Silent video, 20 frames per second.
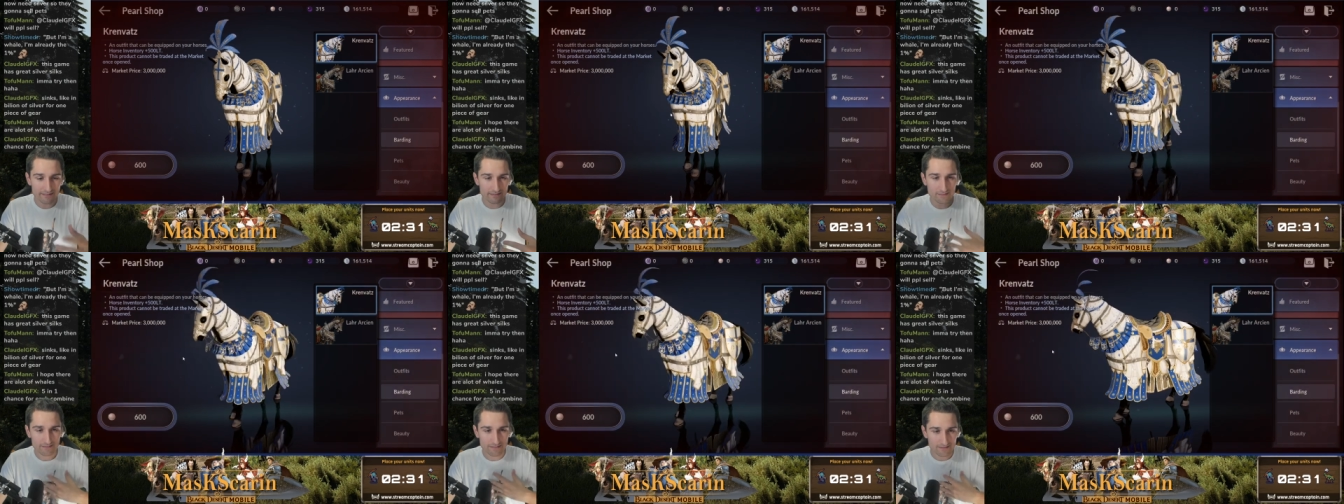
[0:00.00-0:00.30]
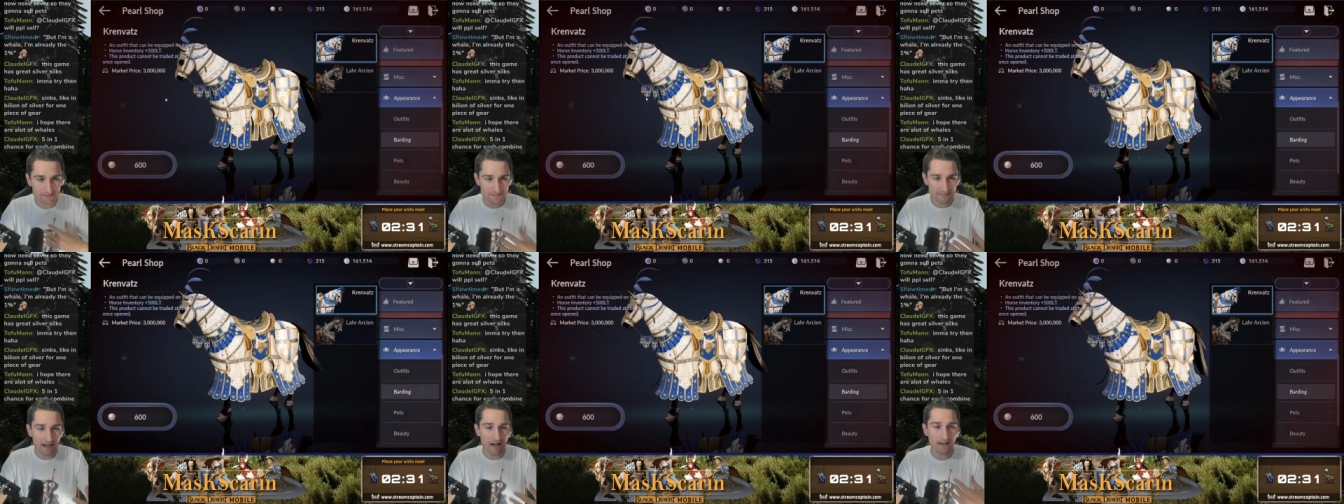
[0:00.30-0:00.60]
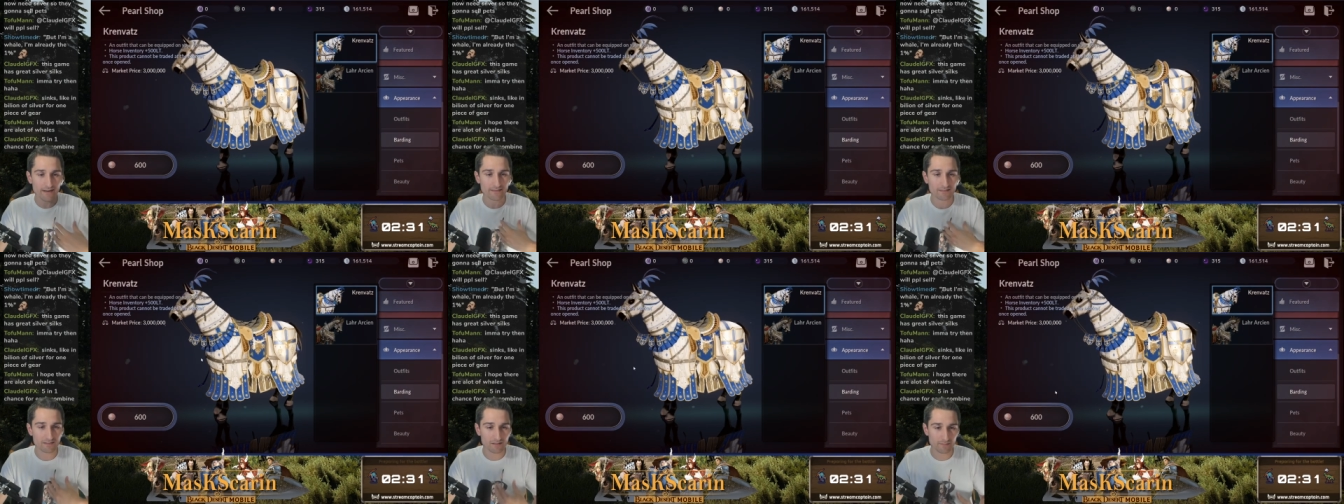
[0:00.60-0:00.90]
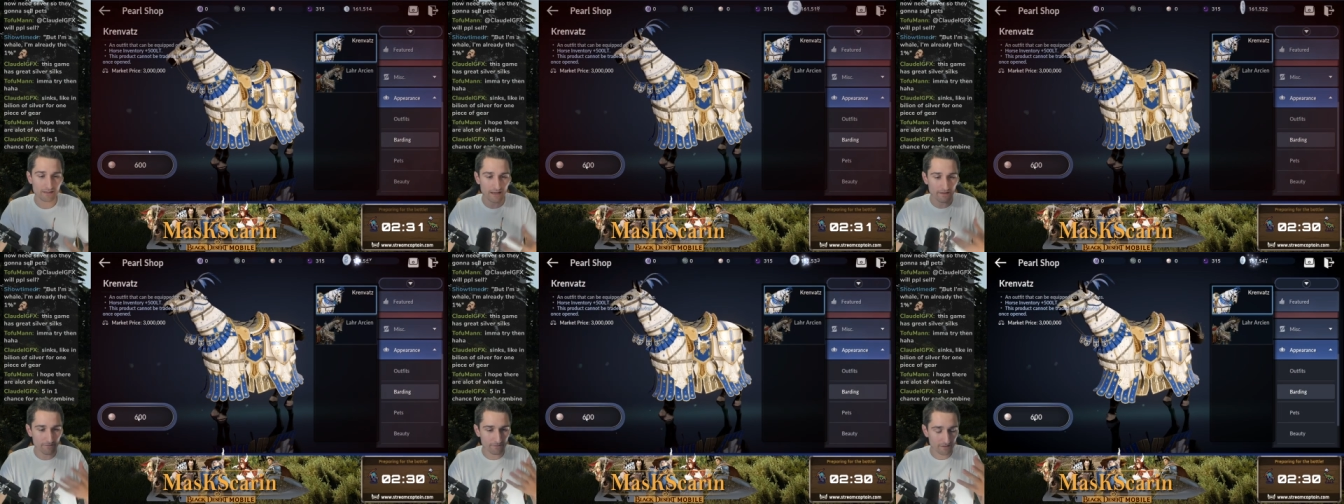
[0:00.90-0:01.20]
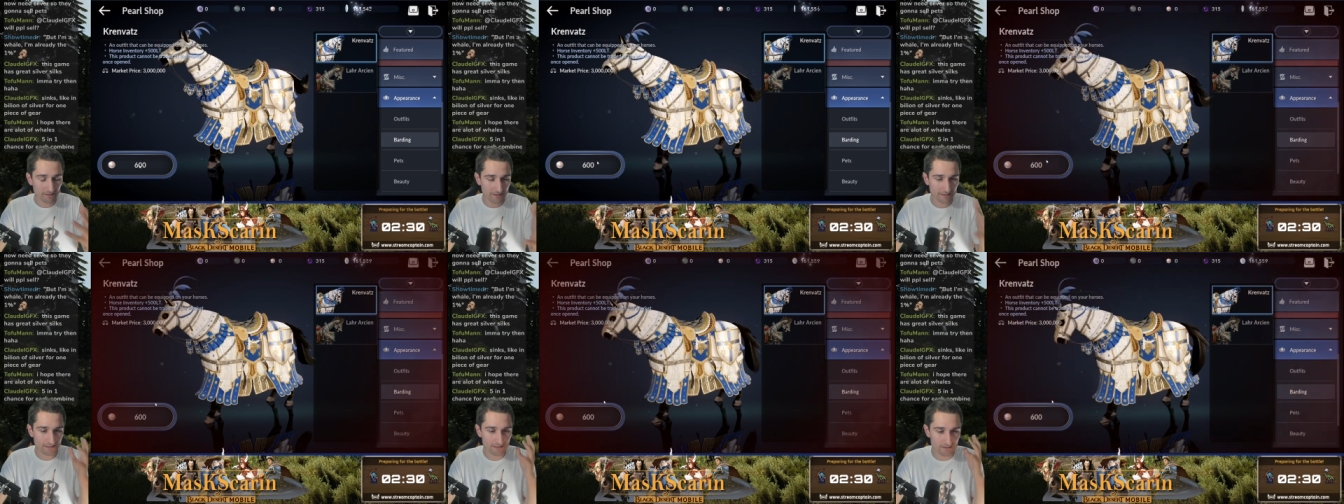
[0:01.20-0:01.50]
this this talks to me. I
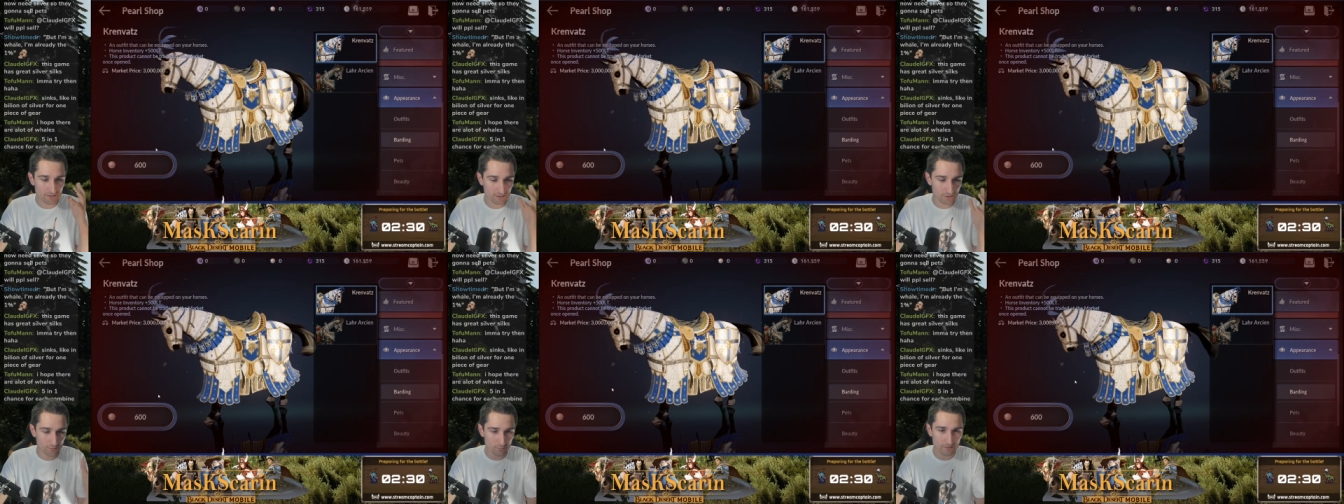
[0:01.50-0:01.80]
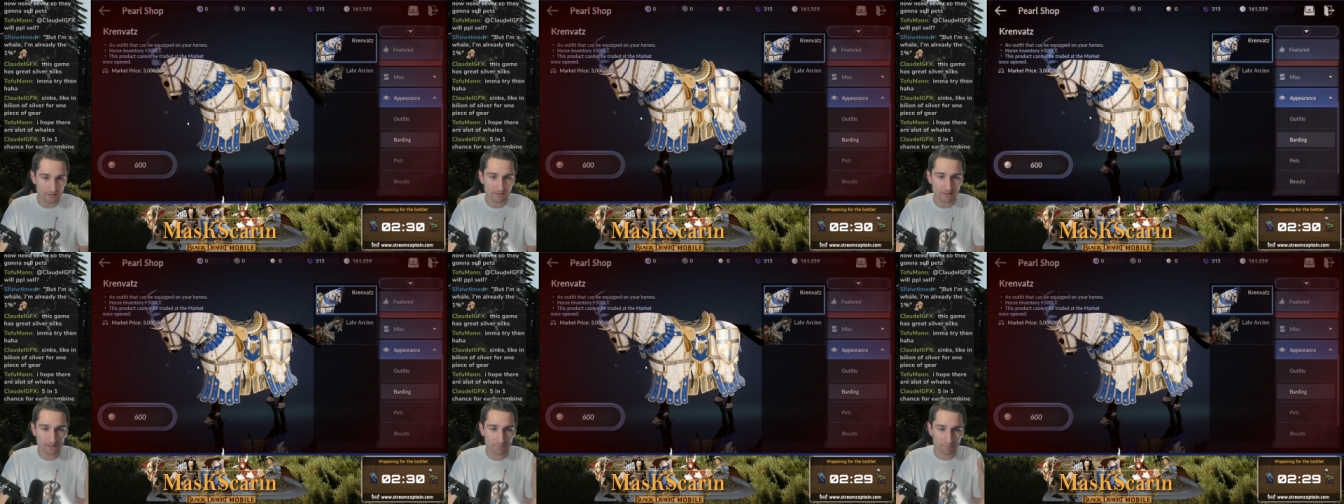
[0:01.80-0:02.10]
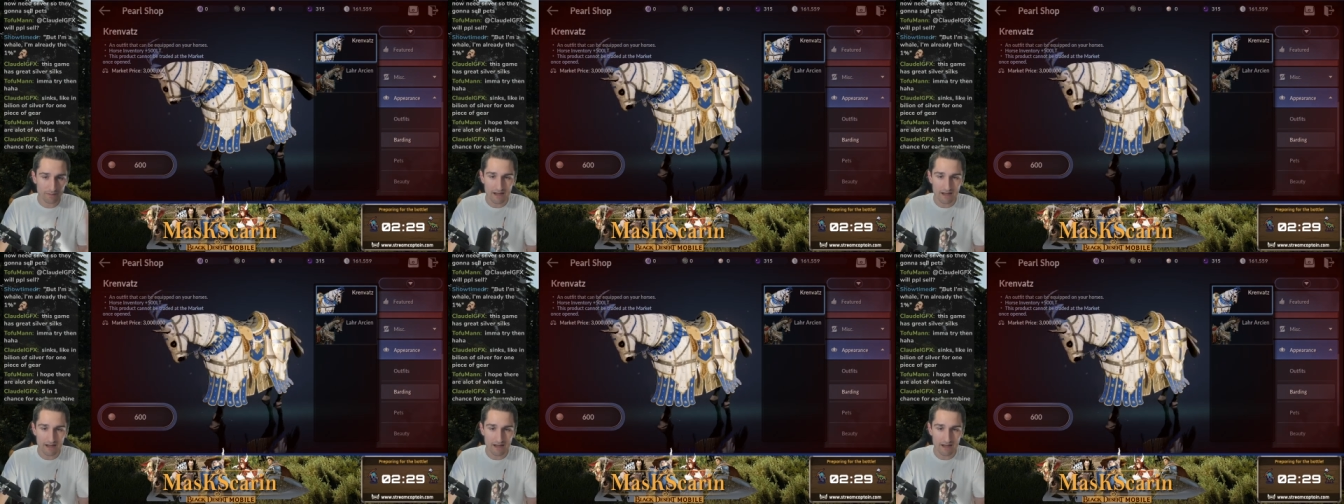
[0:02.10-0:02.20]
feel like you should really